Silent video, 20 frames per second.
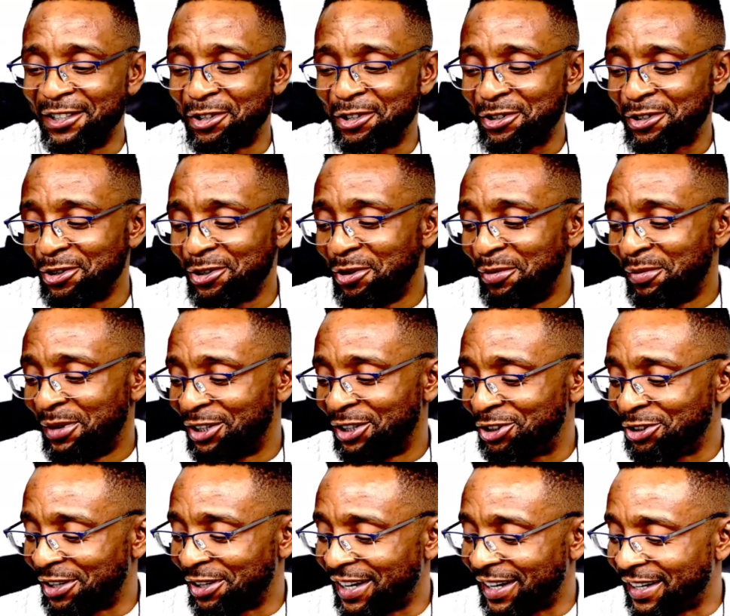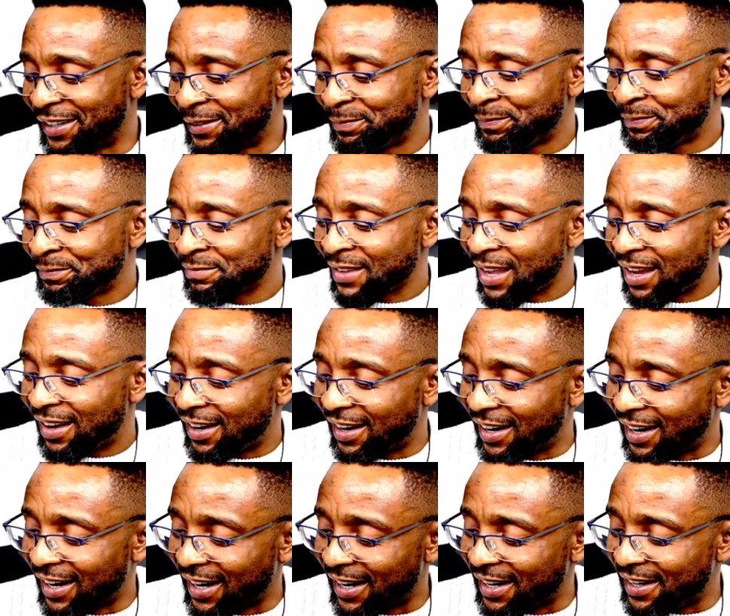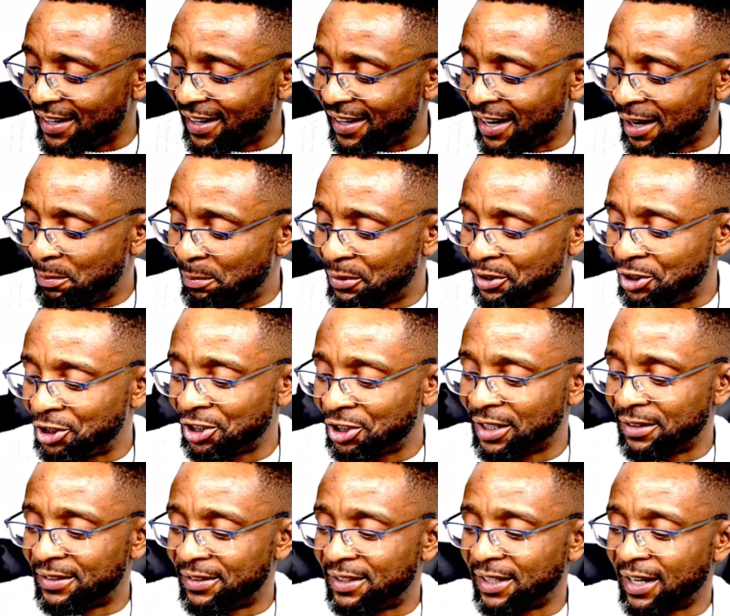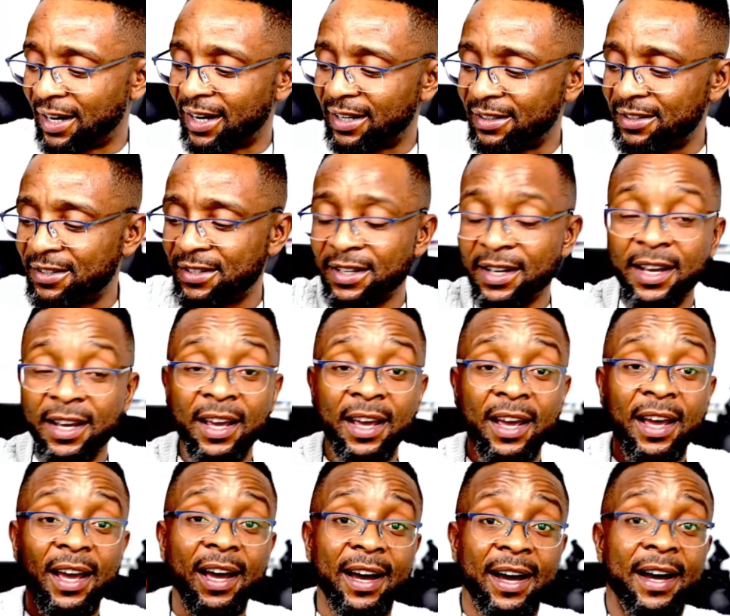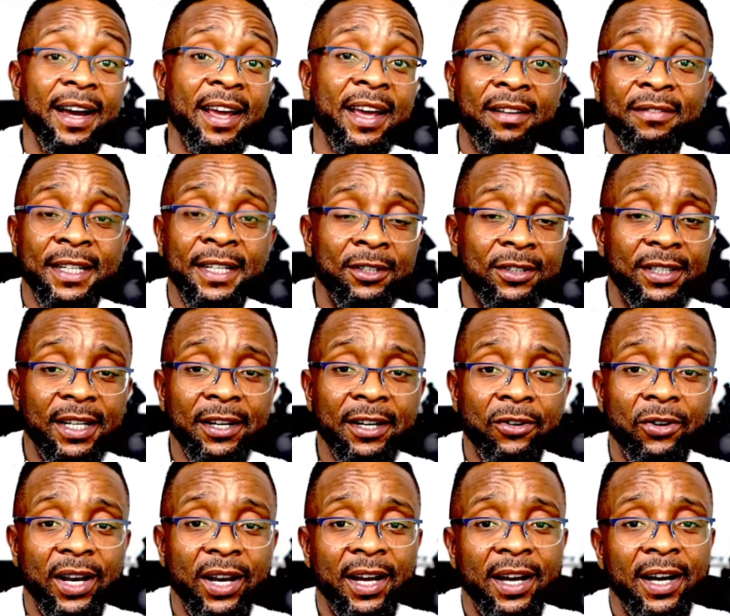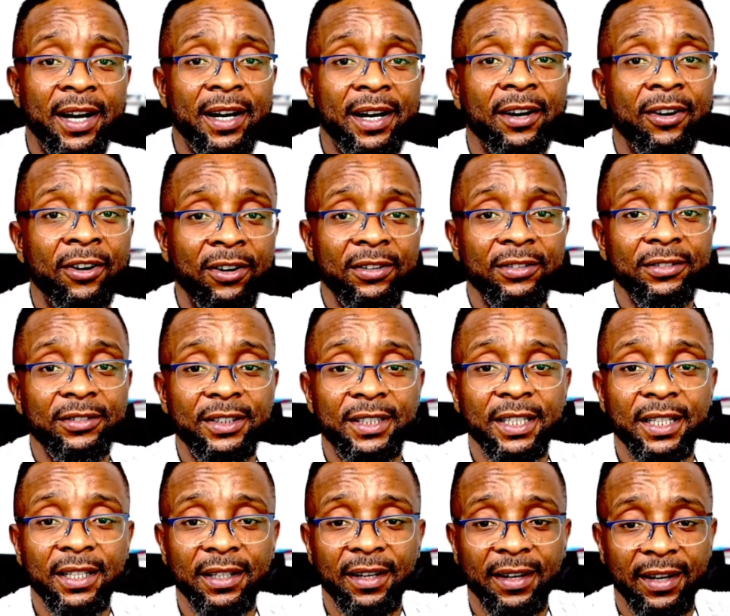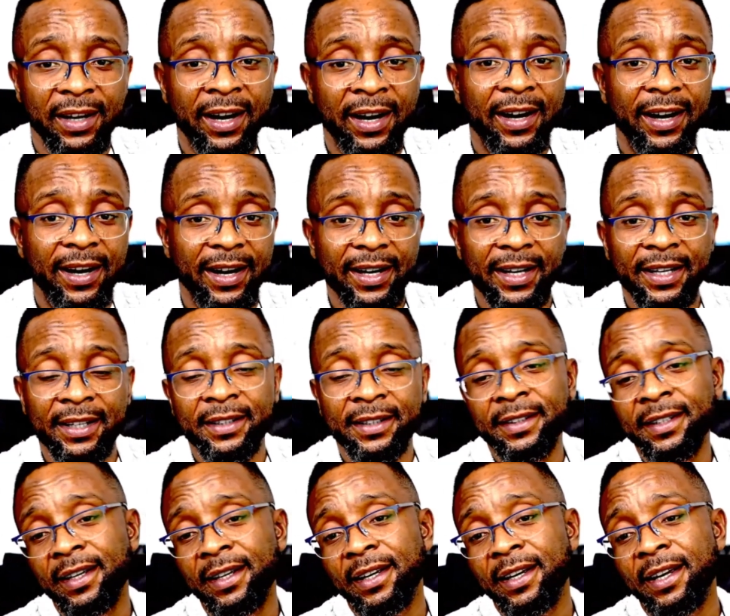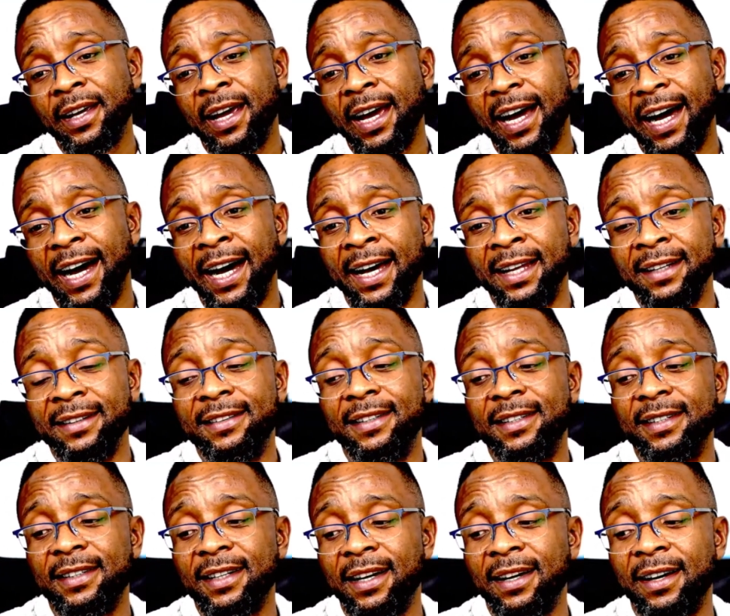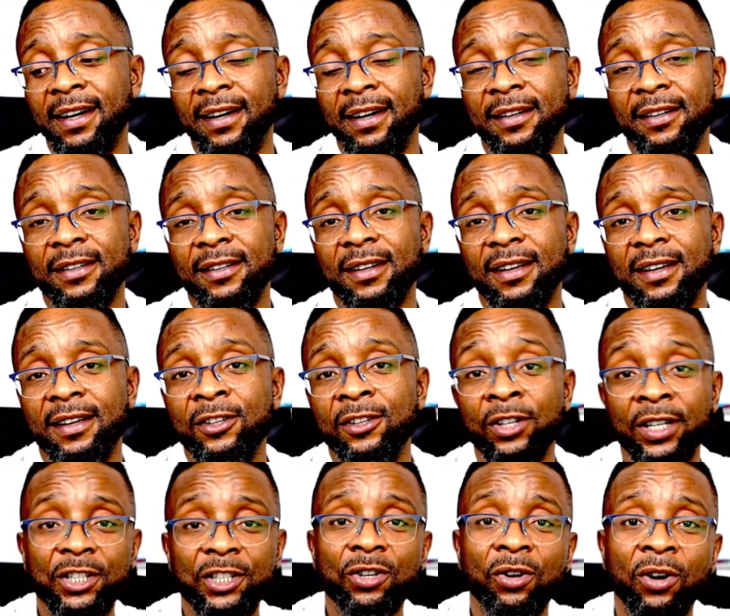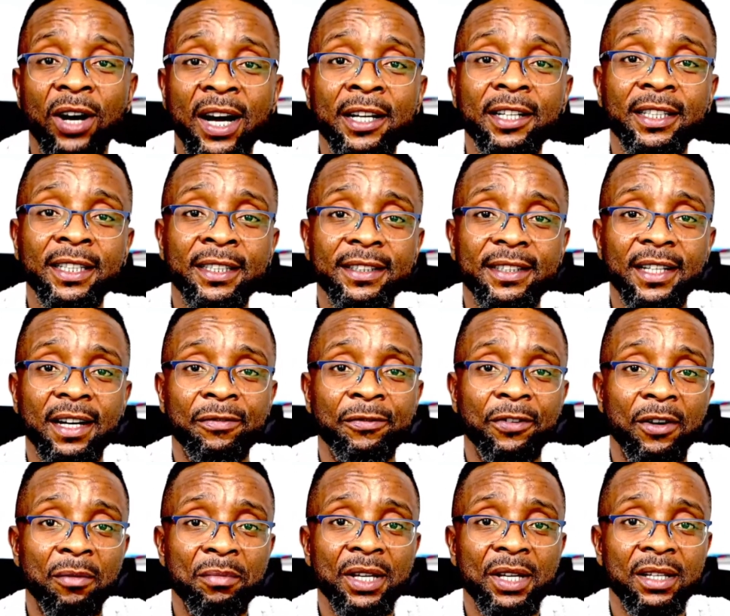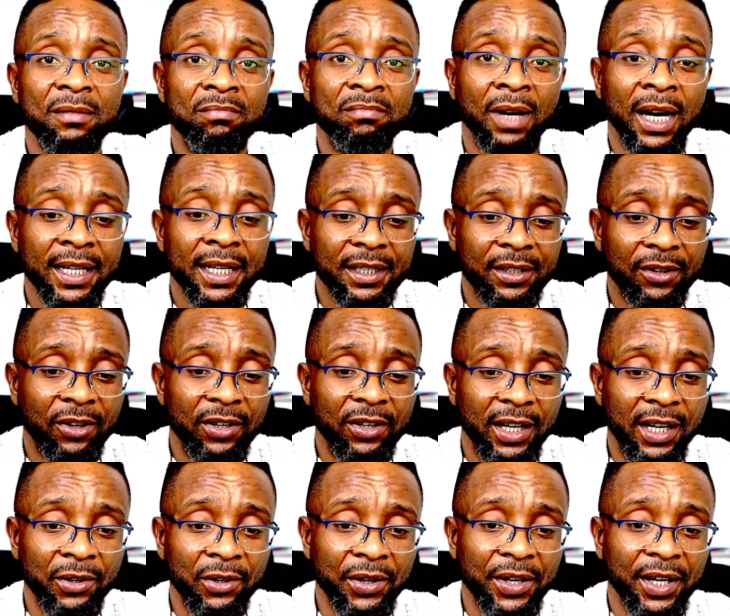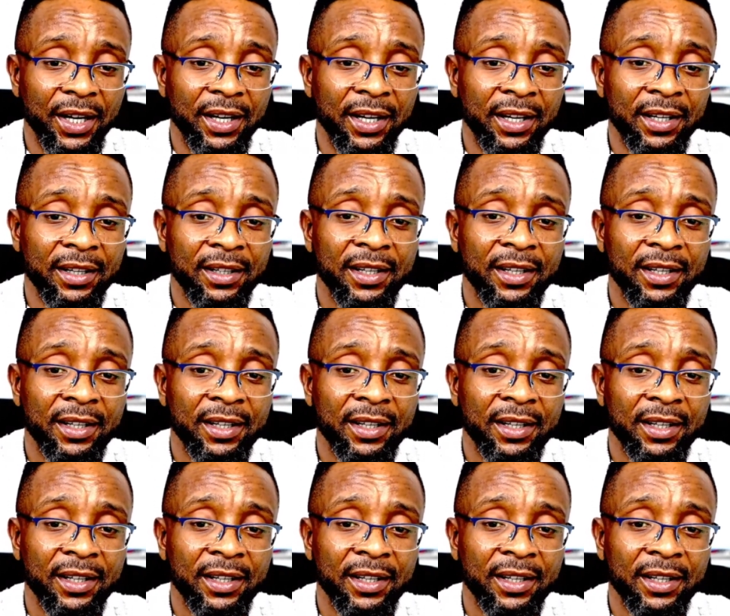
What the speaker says: so much. Okay. I appreciate that. I have another caller on the line, and you need to hang in there for me, my caller, okay?